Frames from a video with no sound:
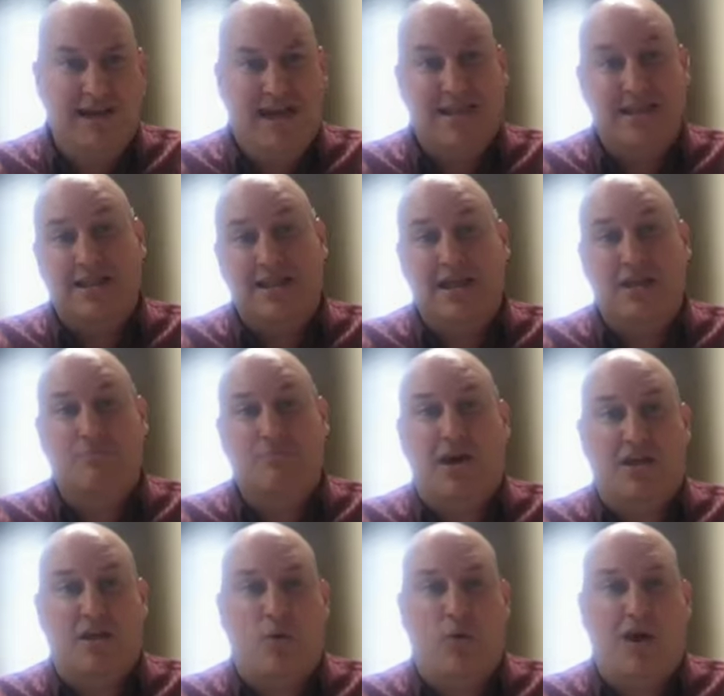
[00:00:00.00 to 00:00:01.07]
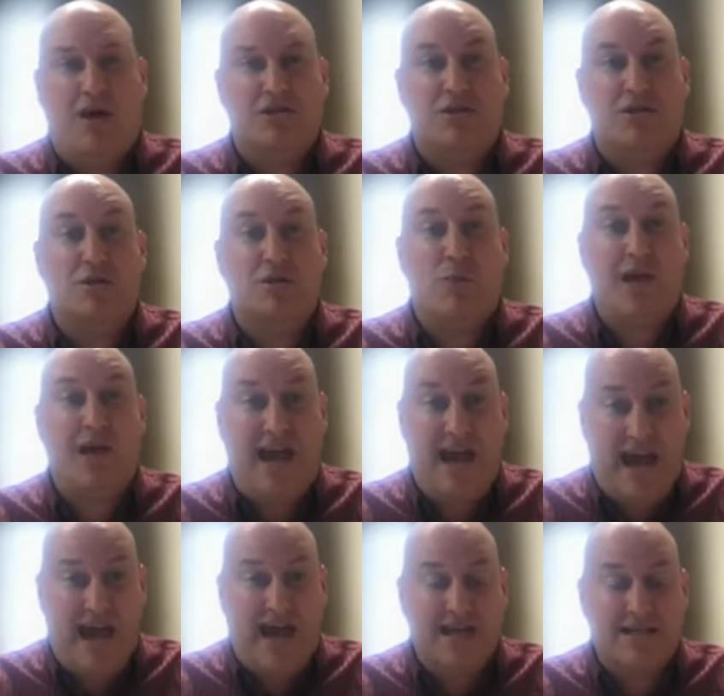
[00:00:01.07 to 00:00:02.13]
and lead by the questions we
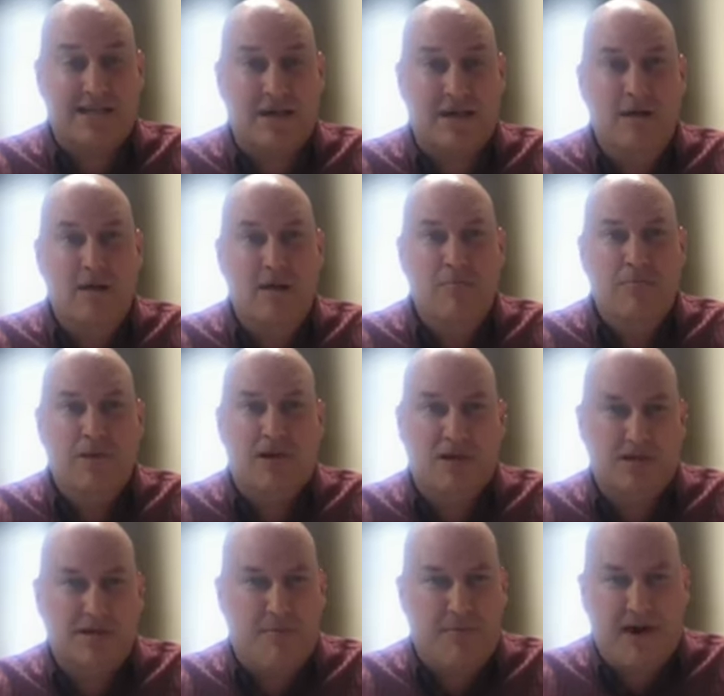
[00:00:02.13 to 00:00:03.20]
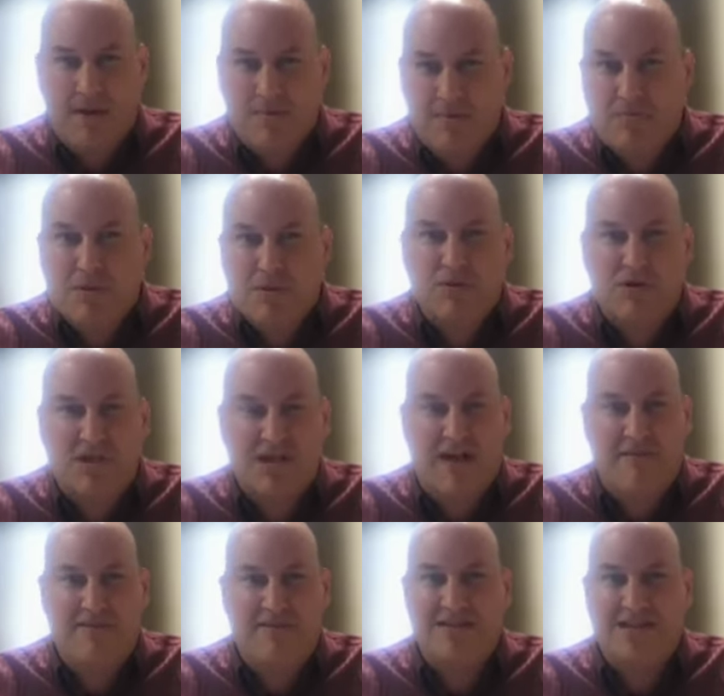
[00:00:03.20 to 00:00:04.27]
ask, because the problems we're
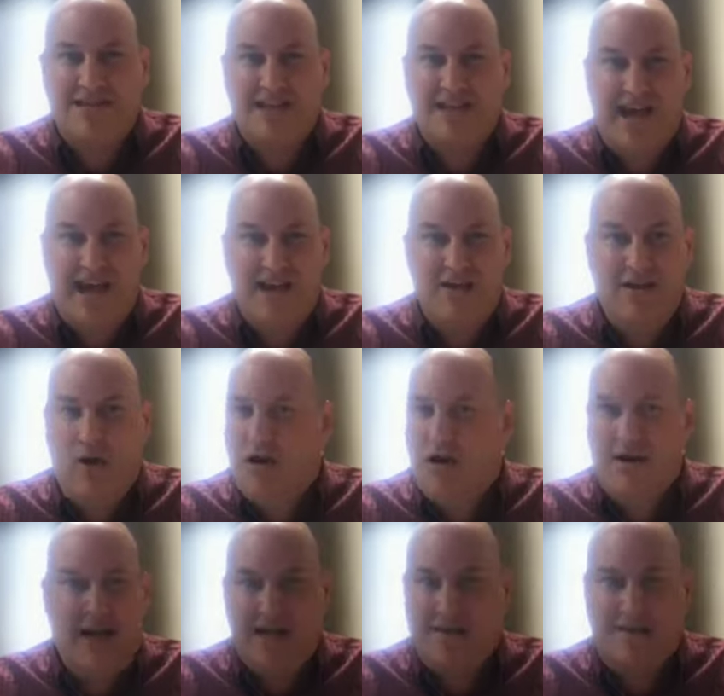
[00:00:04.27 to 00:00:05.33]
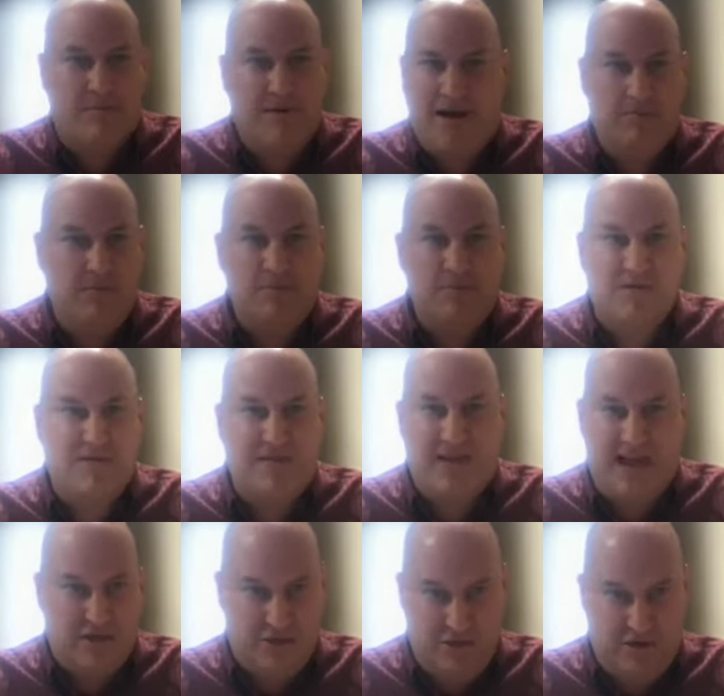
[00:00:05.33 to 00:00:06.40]
solving today are not the problems of
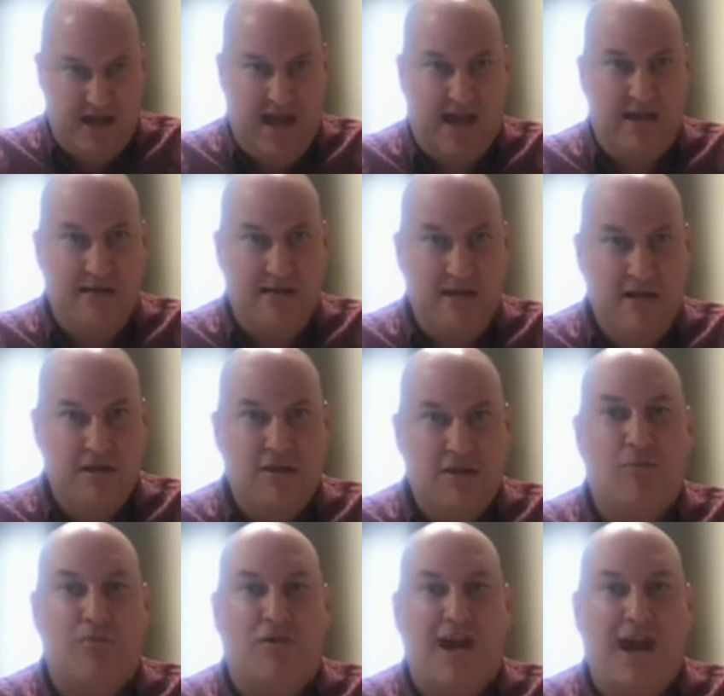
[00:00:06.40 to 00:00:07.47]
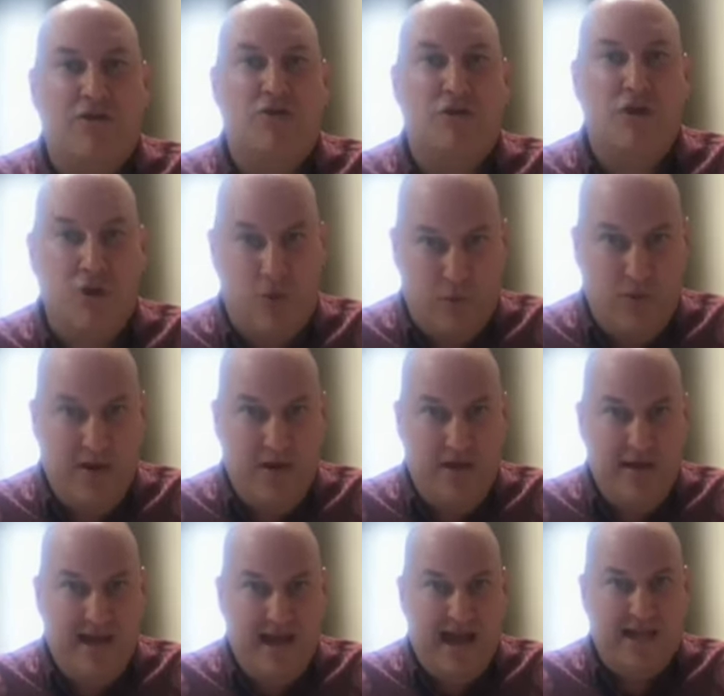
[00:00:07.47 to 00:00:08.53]
yesterday. They're brand new.
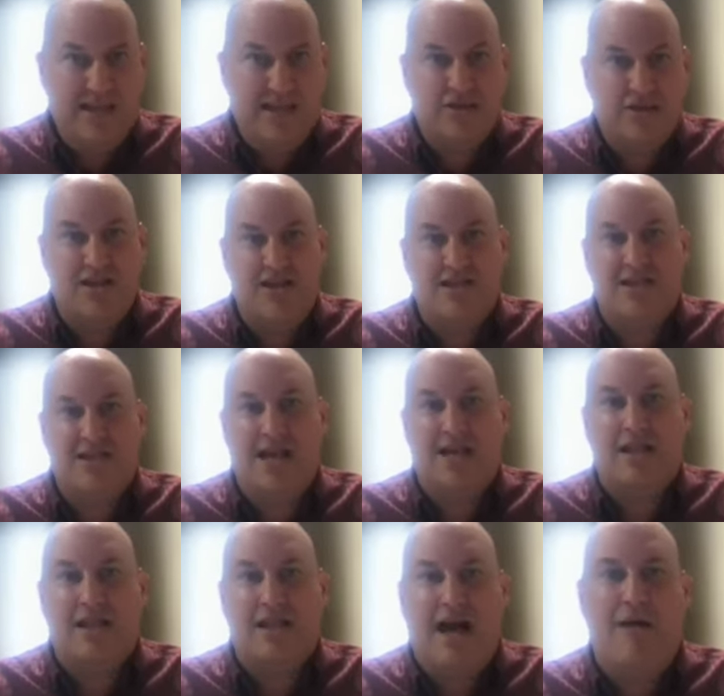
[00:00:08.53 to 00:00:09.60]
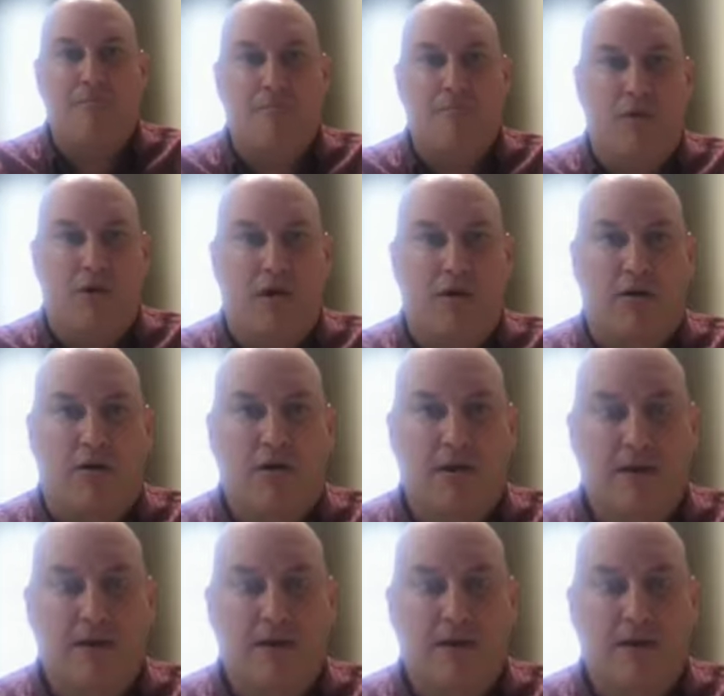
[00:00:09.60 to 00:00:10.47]
And it's going to take a lot more